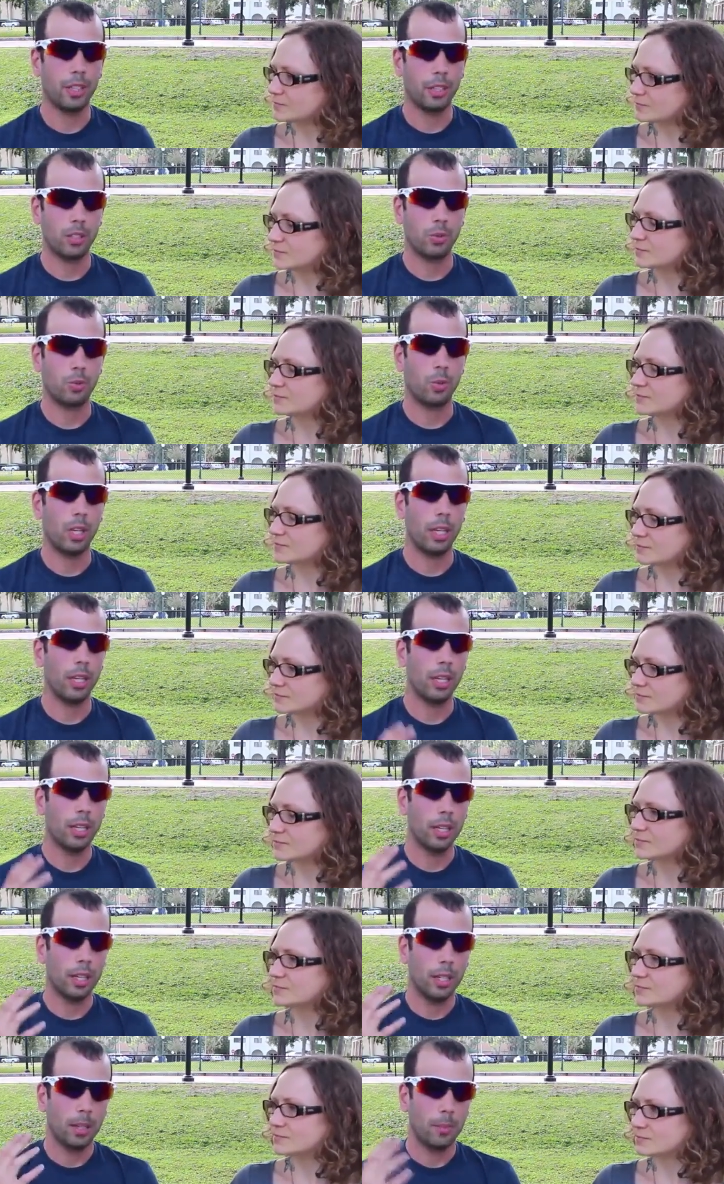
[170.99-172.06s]
Speaker 1: This is what
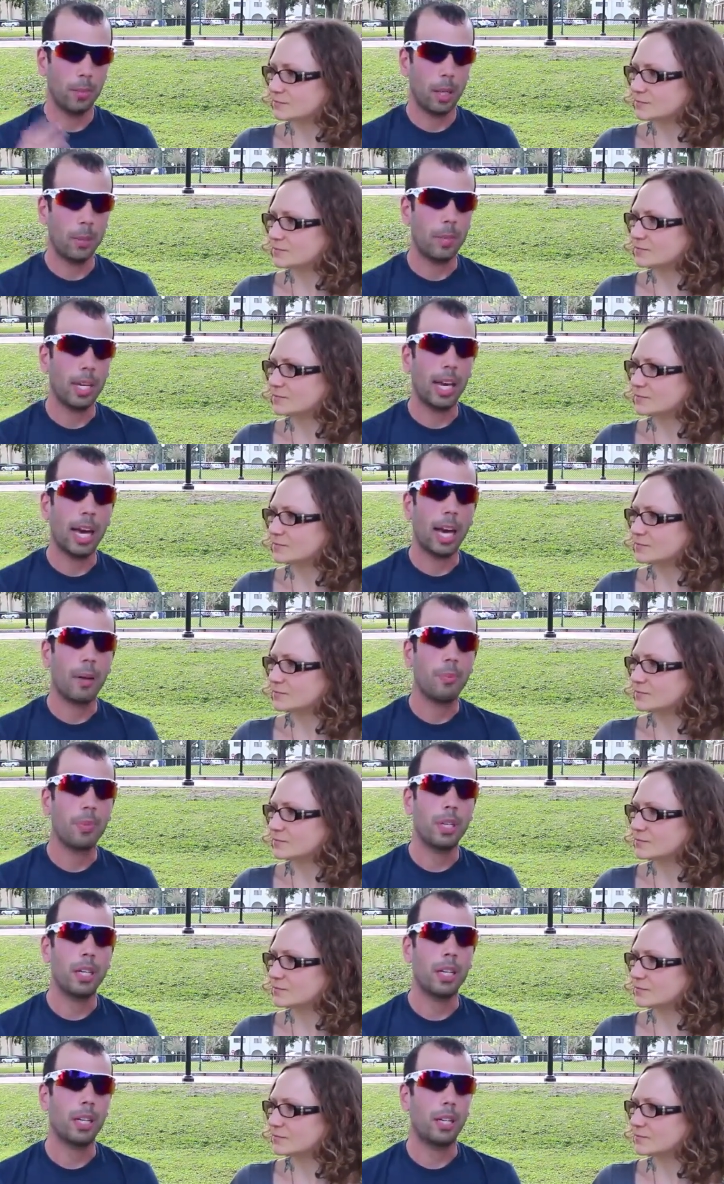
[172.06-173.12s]
made me
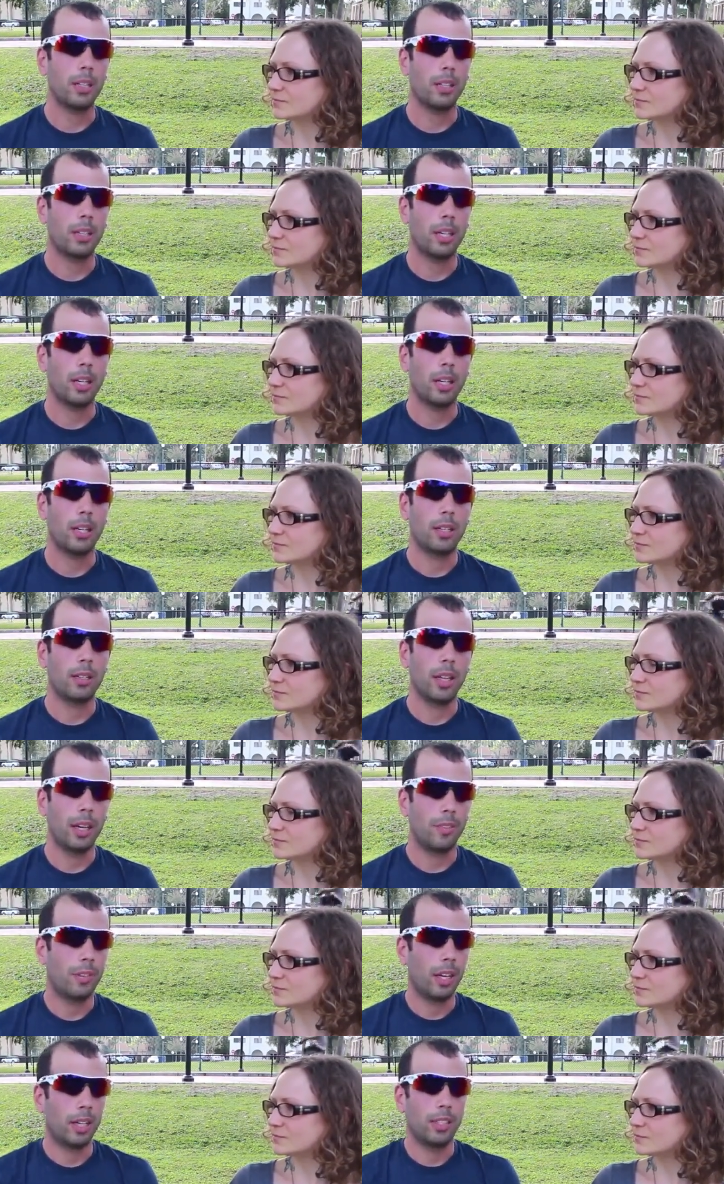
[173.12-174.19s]
happy and uh,
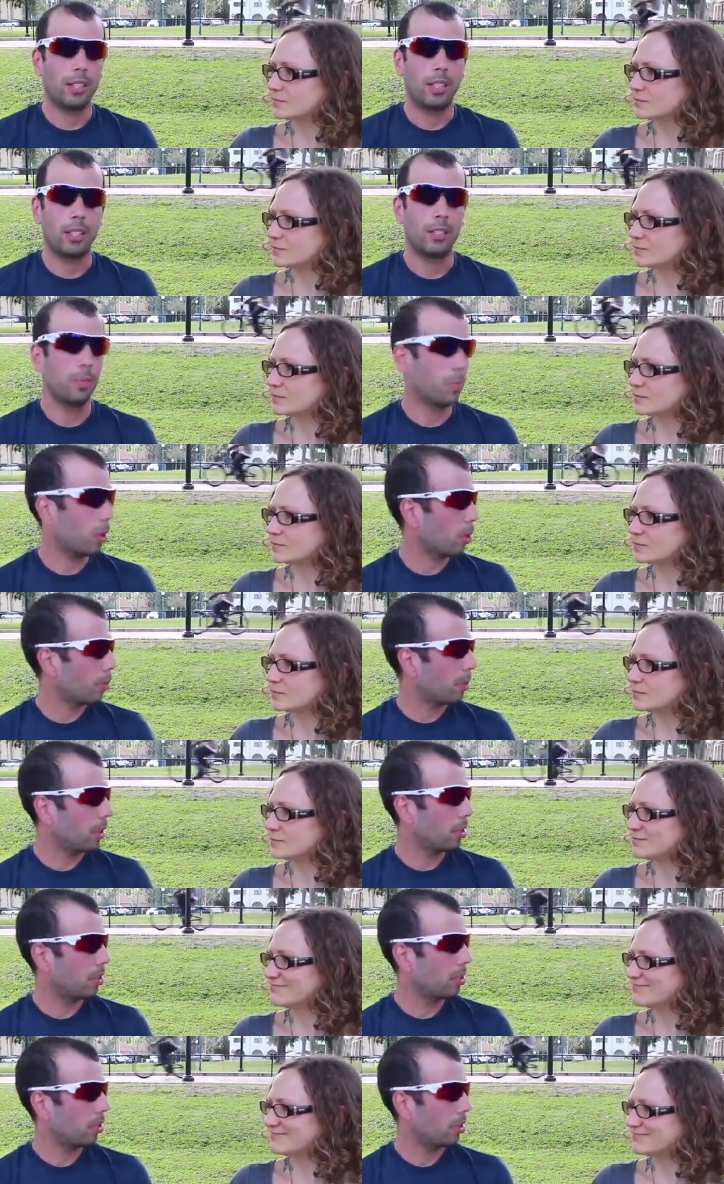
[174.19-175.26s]
I found a sense of
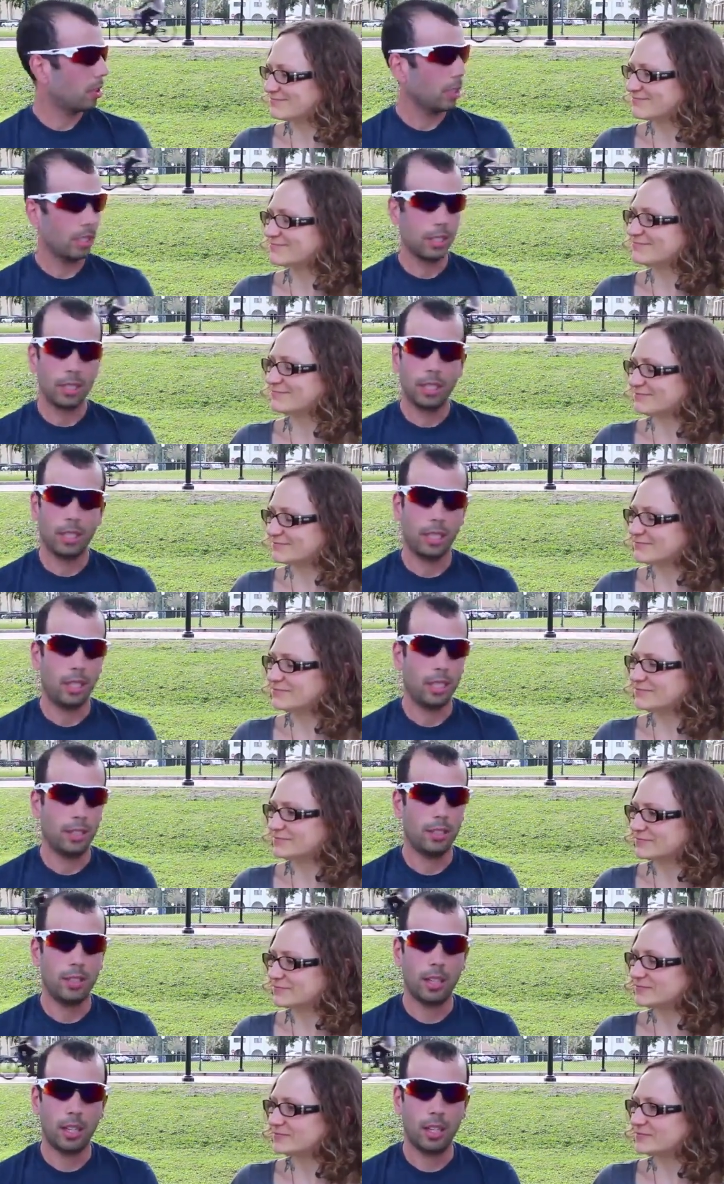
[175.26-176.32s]
purpose. Mm -hmm
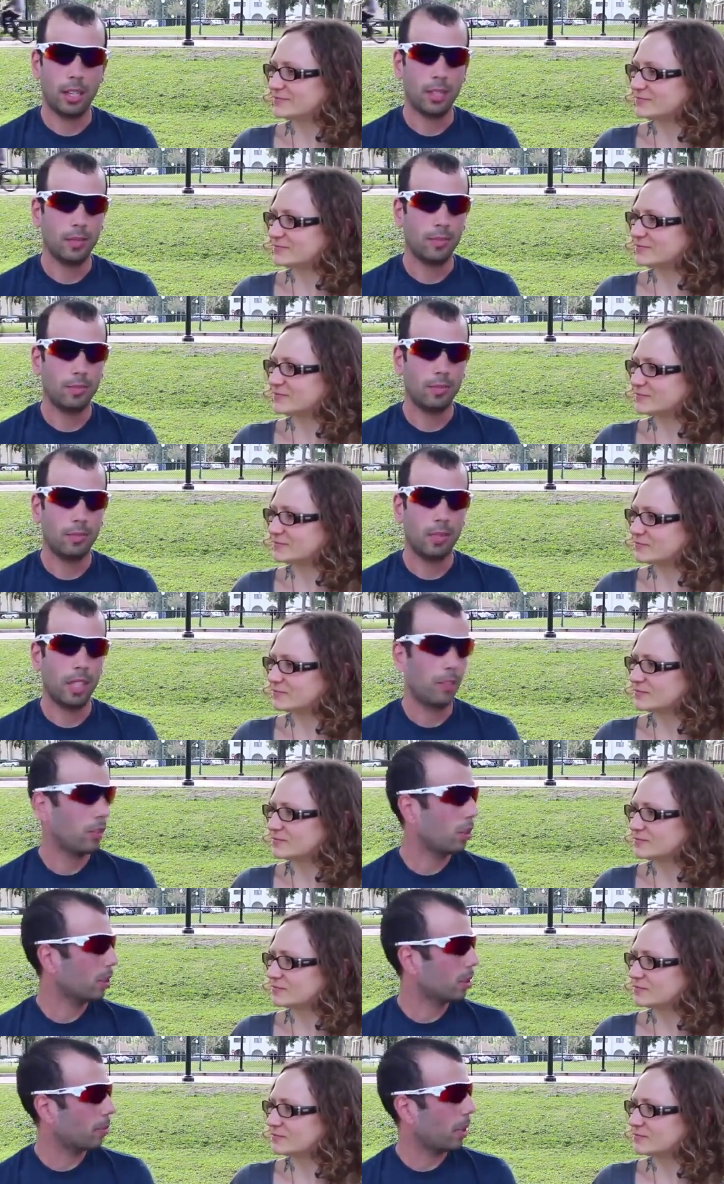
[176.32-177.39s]
and uh,
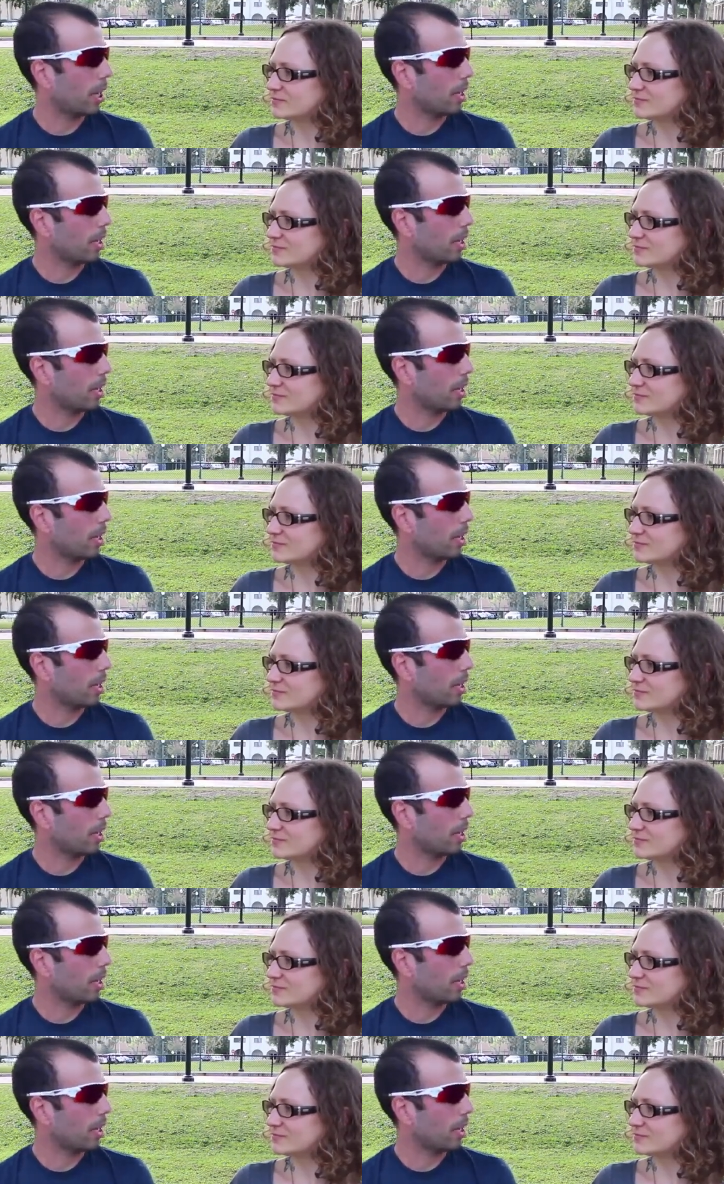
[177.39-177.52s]
never looked